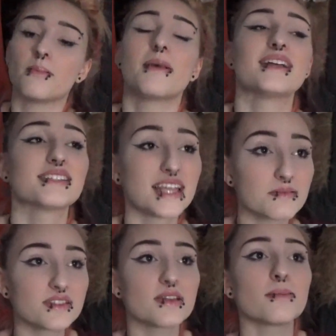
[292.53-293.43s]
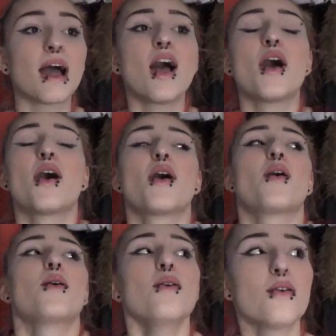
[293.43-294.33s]
My septum,
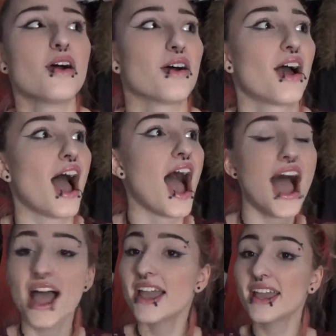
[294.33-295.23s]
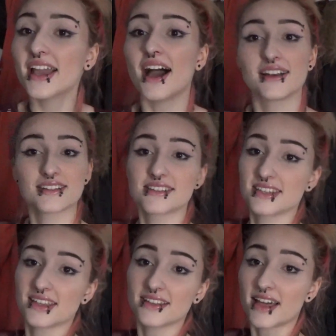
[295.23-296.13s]
whew, I honestly
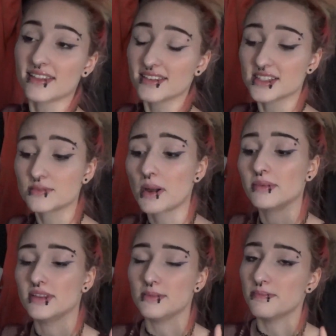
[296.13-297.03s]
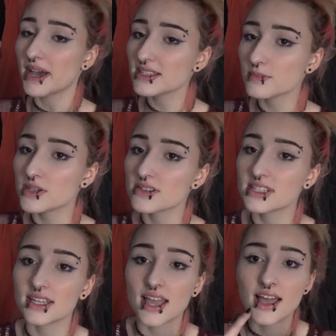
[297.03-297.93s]
think that this is probably the best
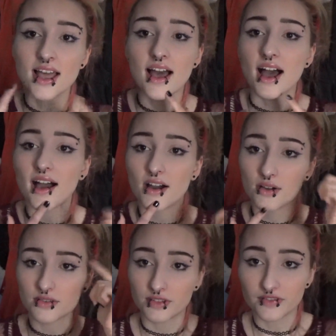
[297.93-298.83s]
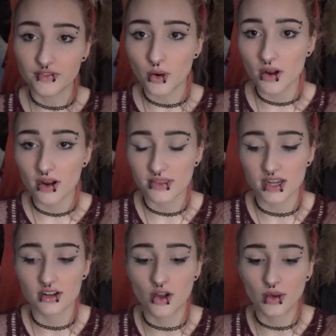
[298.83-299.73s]
piercing out of the 4 that
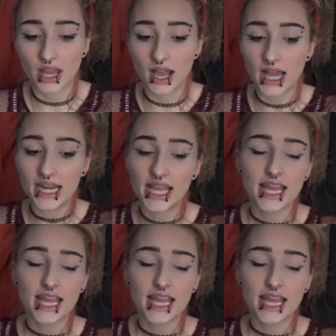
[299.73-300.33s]
are going on.